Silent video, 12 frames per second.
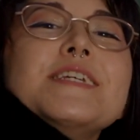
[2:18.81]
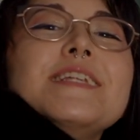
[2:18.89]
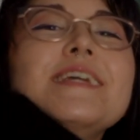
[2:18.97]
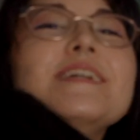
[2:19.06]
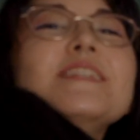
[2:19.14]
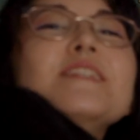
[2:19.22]

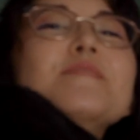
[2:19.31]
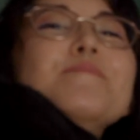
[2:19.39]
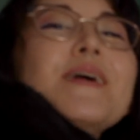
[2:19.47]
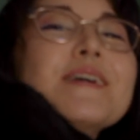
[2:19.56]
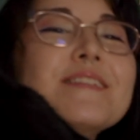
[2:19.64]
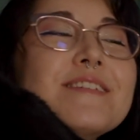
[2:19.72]
today's
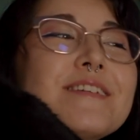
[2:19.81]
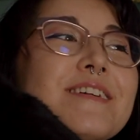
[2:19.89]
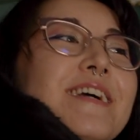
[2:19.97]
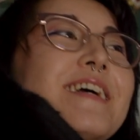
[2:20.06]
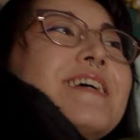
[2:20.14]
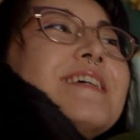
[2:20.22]
sponsor
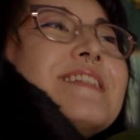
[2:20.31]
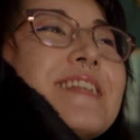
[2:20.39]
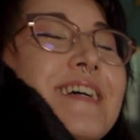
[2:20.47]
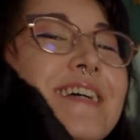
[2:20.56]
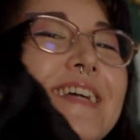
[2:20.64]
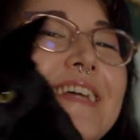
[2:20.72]
is a